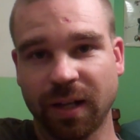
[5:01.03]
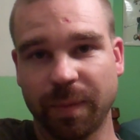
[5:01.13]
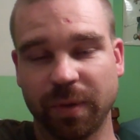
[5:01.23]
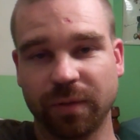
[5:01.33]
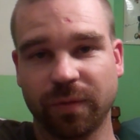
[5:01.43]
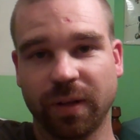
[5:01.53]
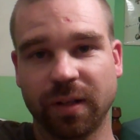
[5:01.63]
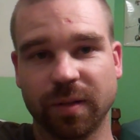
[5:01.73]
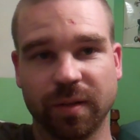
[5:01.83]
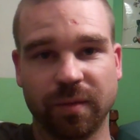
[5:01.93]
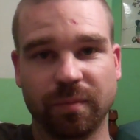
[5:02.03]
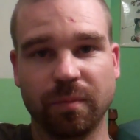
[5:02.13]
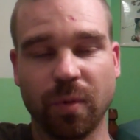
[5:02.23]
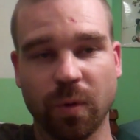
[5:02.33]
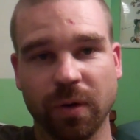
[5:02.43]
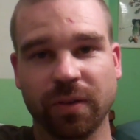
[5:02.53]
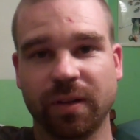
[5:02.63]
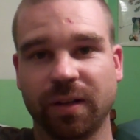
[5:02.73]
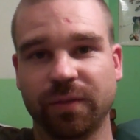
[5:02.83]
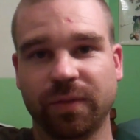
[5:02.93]
I'm going to find more
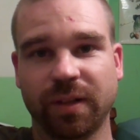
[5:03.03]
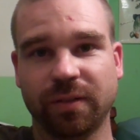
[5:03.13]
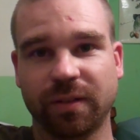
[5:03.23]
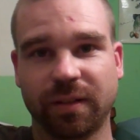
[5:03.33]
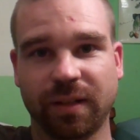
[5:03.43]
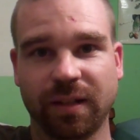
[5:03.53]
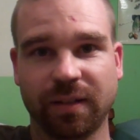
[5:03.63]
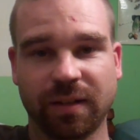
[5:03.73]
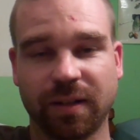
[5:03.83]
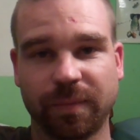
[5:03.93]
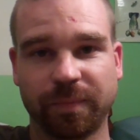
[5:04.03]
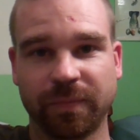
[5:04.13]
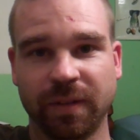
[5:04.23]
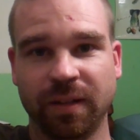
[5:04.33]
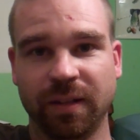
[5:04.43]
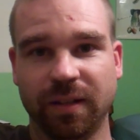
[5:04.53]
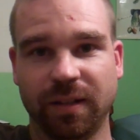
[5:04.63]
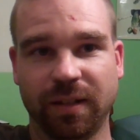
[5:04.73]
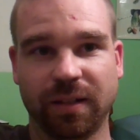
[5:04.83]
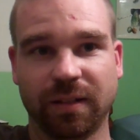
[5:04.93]
than I've found in that time
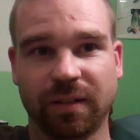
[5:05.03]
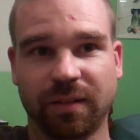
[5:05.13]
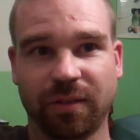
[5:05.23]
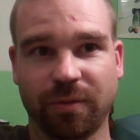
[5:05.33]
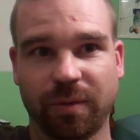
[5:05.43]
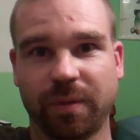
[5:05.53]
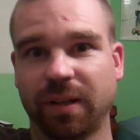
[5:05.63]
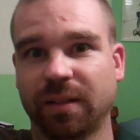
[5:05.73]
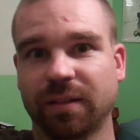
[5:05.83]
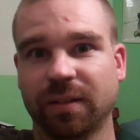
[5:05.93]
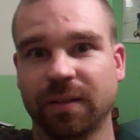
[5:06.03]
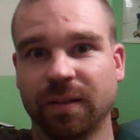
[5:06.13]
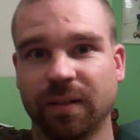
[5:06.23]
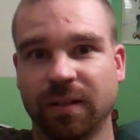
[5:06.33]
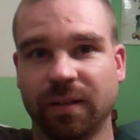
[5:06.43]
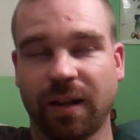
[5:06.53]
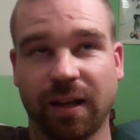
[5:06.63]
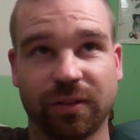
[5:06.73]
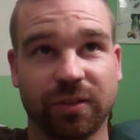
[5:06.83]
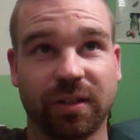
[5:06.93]
in three weeks.
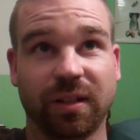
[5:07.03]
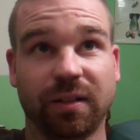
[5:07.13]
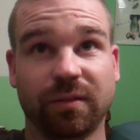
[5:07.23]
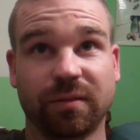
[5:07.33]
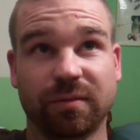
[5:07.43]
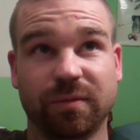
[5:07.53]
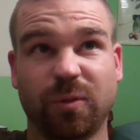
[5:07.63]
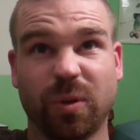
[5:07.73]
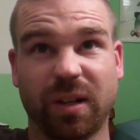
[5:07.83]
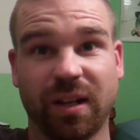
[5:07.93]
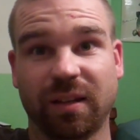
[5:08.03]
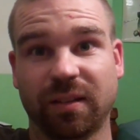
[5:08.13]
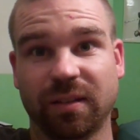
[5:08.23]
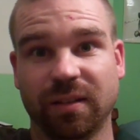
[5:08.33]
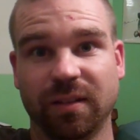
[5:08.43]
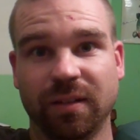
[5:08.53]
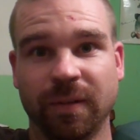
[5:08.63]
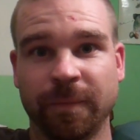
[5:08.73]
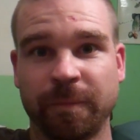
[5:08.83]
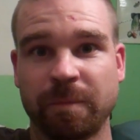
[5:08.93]
Actually, in four days.
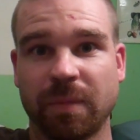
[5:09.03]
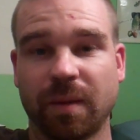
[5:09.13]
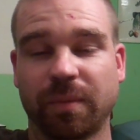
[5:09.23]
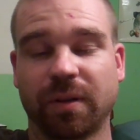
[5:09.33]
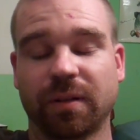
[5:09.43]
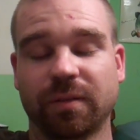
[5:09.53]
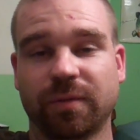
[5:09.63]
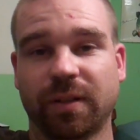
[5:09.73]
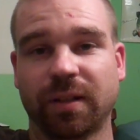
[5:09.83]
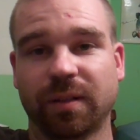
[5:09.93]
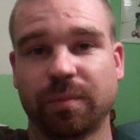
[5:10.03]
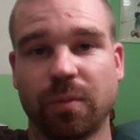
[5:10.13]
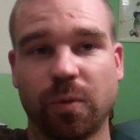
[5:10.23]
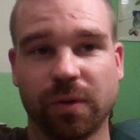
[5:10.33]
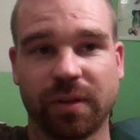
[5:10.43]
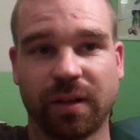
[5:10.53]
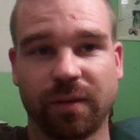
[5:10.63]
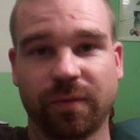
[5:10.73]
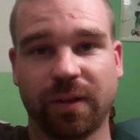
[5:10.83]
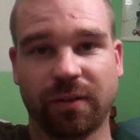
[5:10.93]
I'm going to find more than
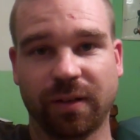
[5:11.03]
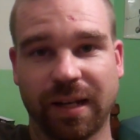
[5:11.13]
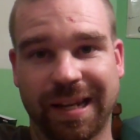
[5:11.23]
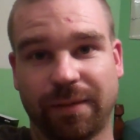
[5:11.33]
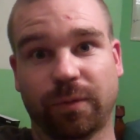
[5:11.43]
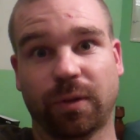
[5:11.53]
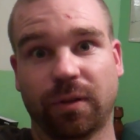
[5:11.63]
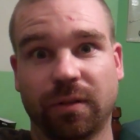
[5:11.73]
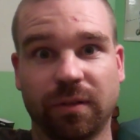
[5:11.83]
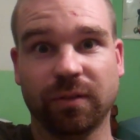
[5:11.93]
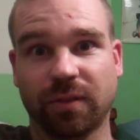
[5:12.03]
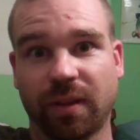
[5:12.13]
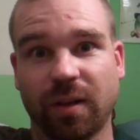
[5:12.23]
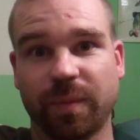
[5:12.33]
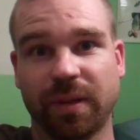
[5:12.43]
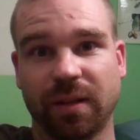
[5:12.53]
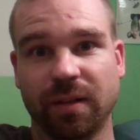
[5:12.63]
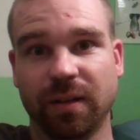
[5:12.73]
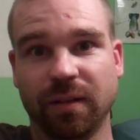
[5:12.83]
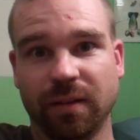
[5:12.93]
I found ever. So that'll be
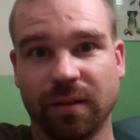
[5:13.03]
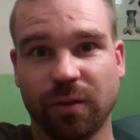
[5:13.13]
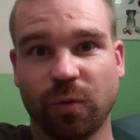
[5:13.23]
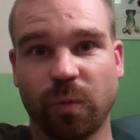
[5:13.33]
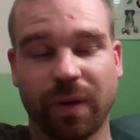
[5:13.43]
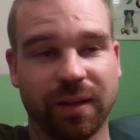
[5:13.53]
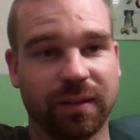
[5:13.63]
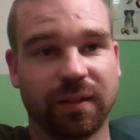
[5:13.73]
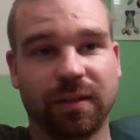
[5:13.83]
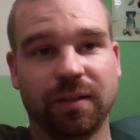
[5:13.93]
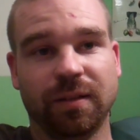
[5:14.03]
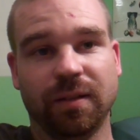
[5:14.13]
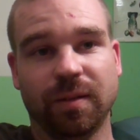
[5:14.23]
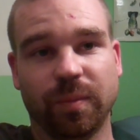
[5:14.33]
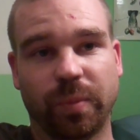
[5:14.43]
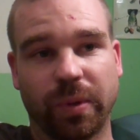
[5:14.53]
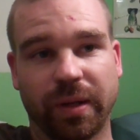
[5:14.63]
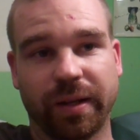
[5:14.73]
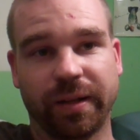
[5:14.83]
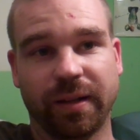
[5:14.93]
crazy.
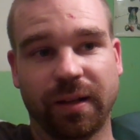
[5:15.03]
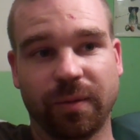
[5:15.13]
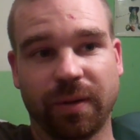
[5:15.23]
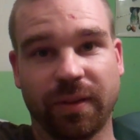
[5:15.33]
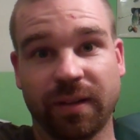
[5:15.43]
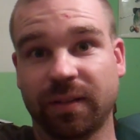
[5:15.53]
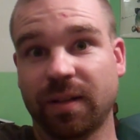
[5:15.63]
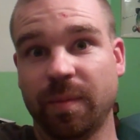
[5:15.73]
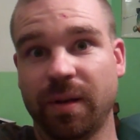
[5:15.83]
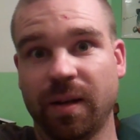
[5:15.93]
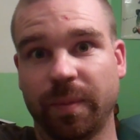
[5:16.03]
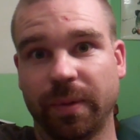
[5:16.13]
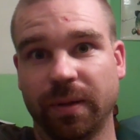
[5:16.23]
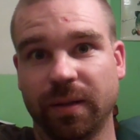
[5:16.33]
But anyway, that's coming up.